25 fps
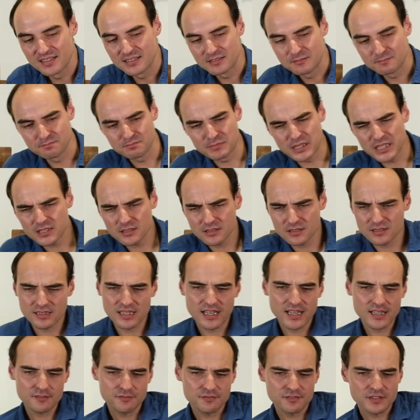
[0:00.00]
But
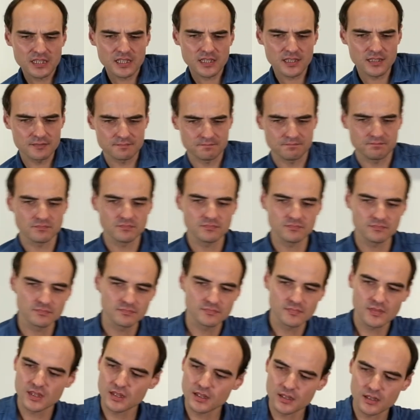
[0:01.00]
I feel
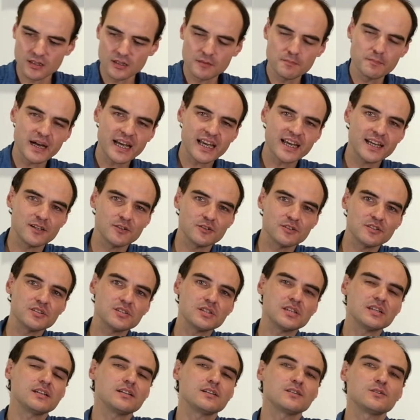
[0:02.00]
the Bacanoy
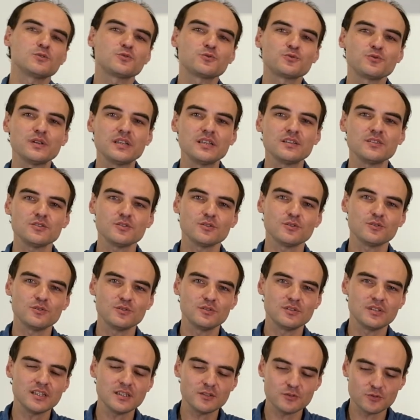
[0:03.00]
single trees, you
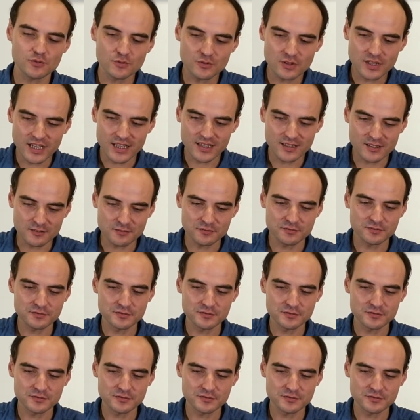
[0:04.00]
need to kind of